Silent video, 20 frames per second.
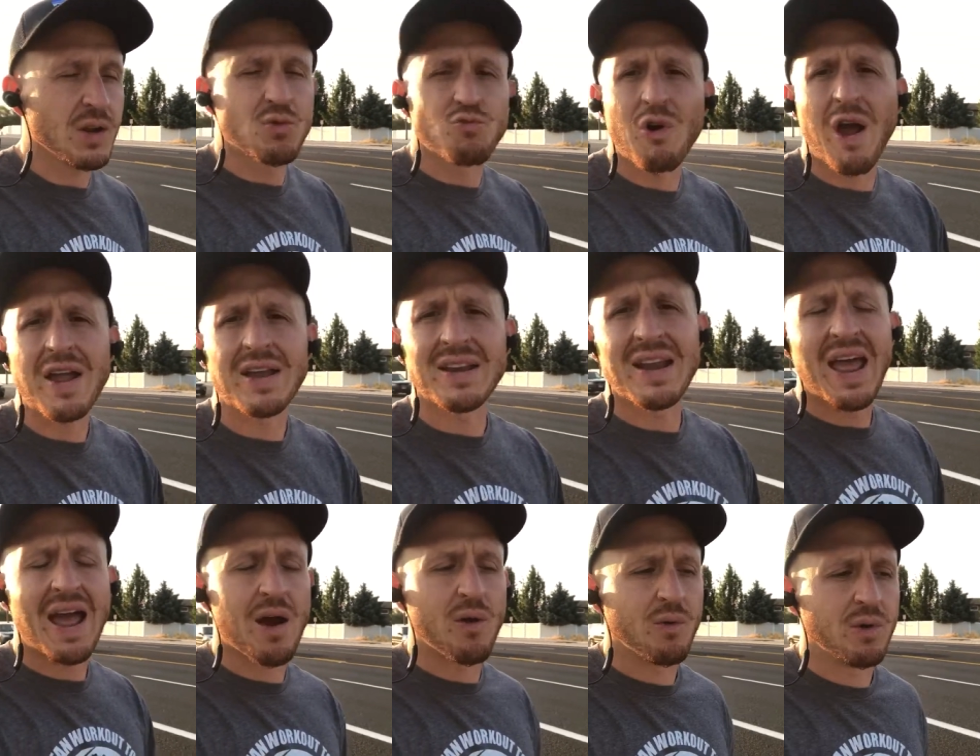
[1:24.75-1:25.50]
Right
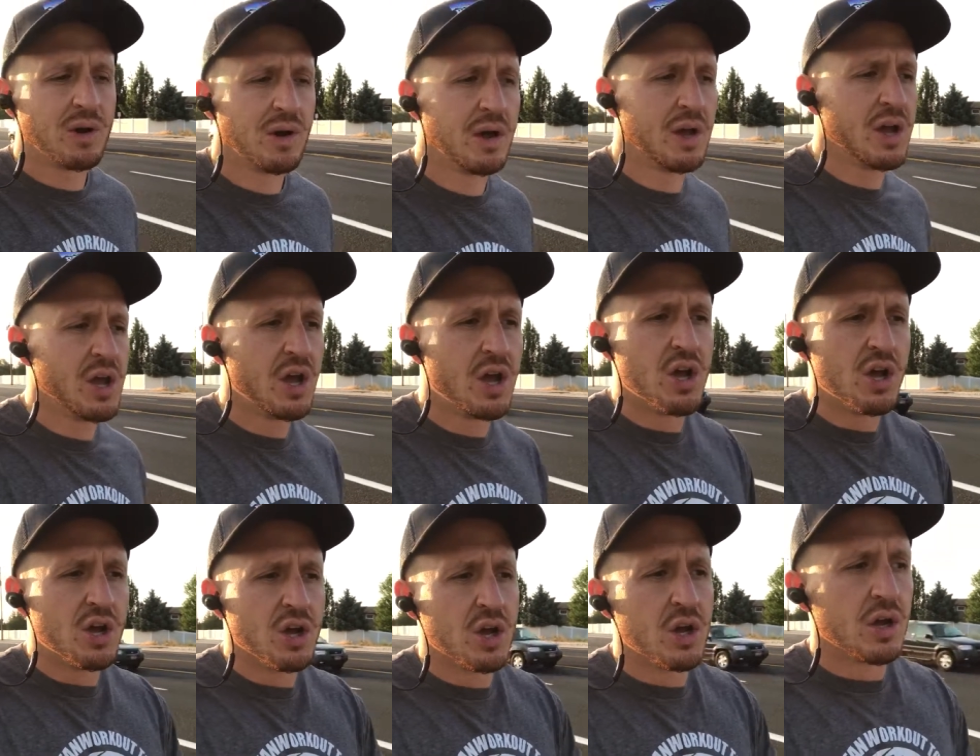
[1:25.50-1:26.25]
now,
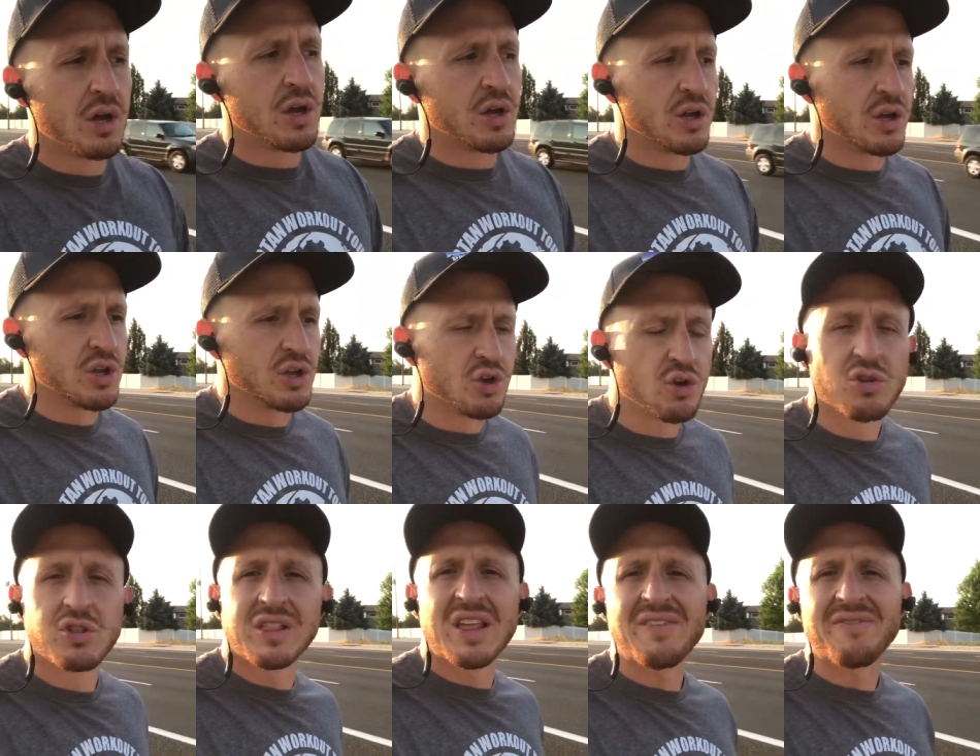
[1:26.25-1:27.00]

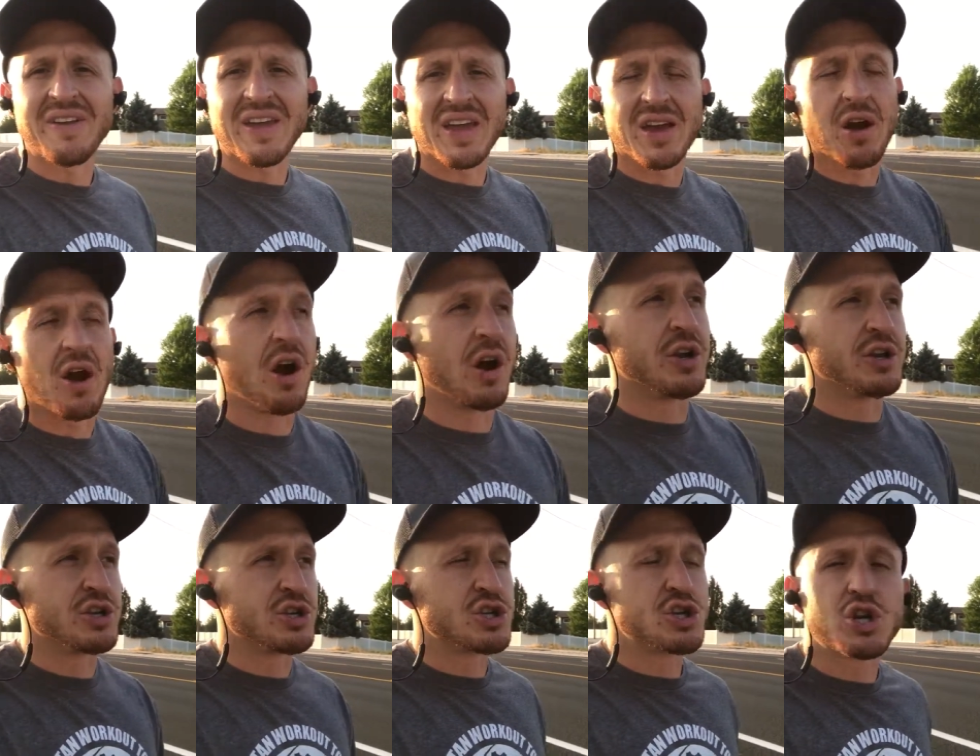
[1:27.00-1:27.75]
you're living
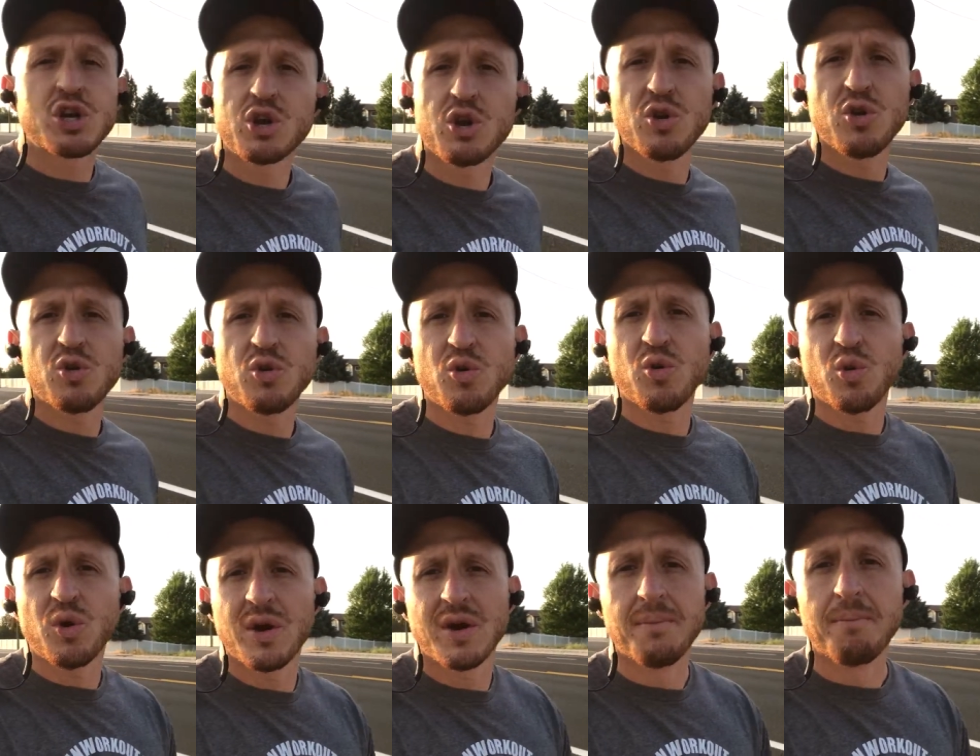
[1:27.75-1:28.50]
on
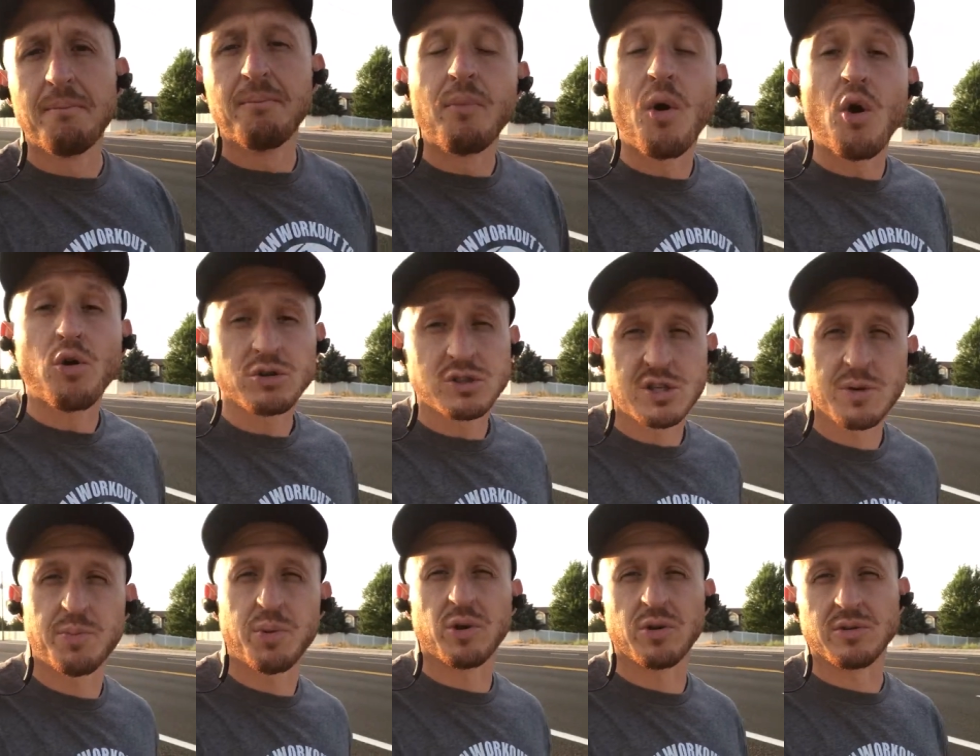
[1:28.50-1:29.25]

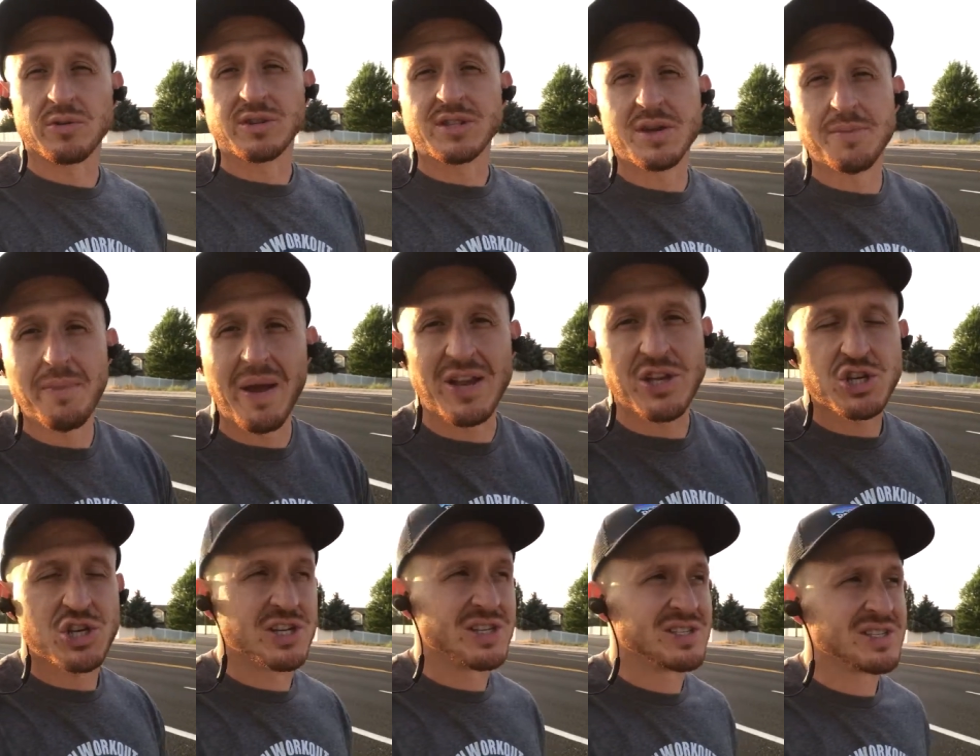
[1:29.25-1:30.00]
multiple
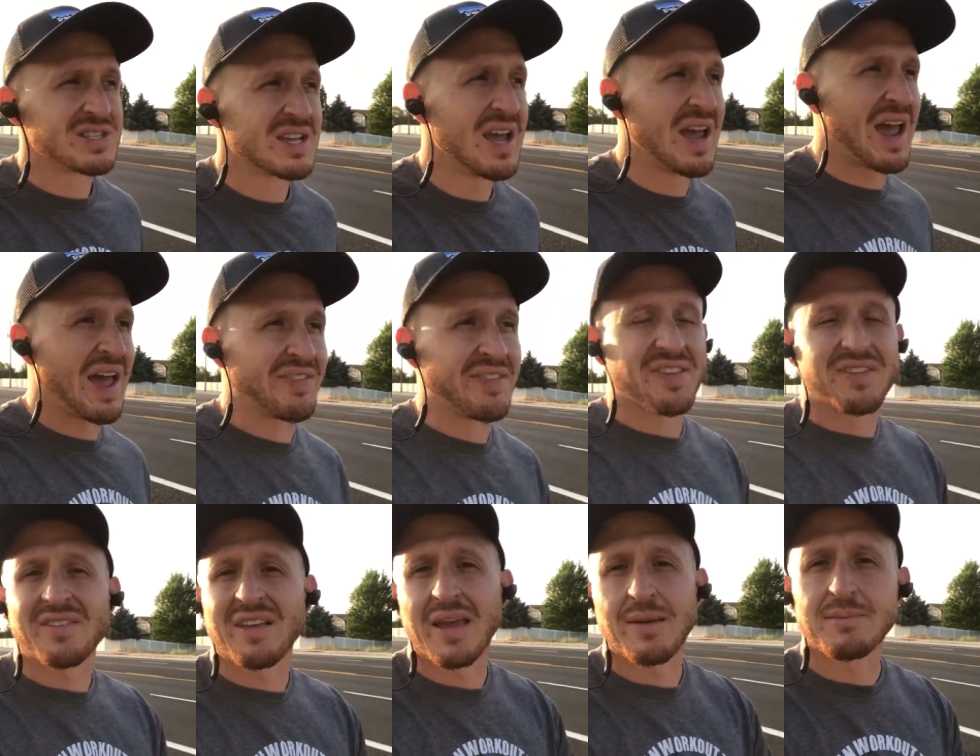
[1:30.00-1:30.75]
dimensions at
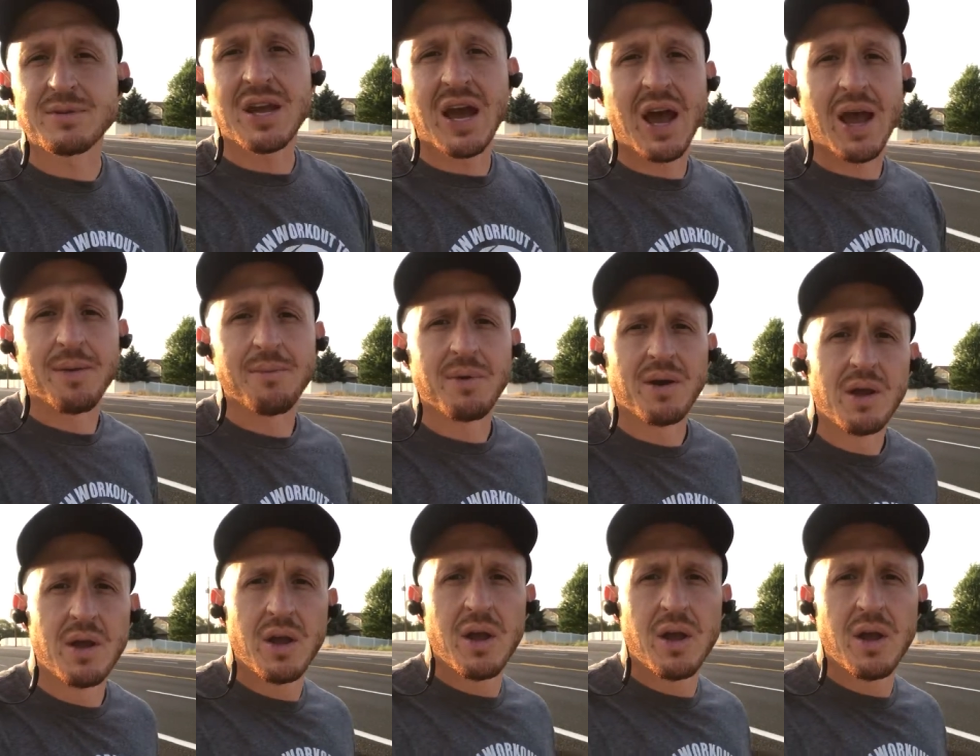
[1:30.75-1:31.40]
the same time.